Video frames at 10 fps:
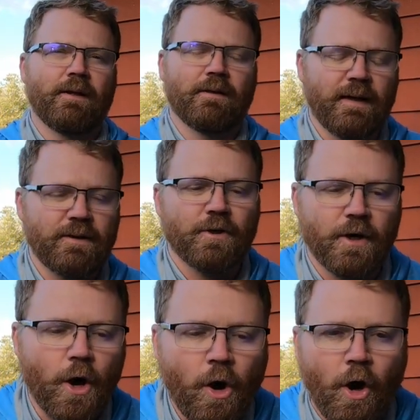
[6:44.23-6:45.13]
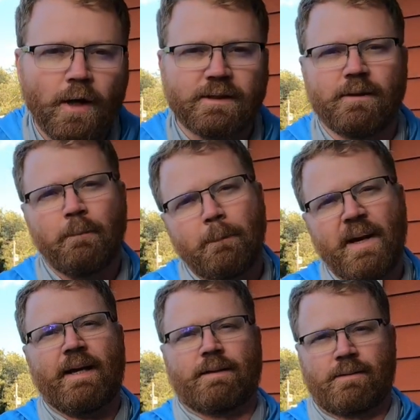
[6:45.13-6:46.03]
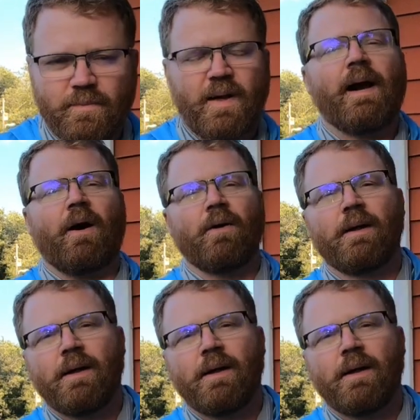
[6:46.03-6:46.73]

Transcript: Like they're an awesome bait. Now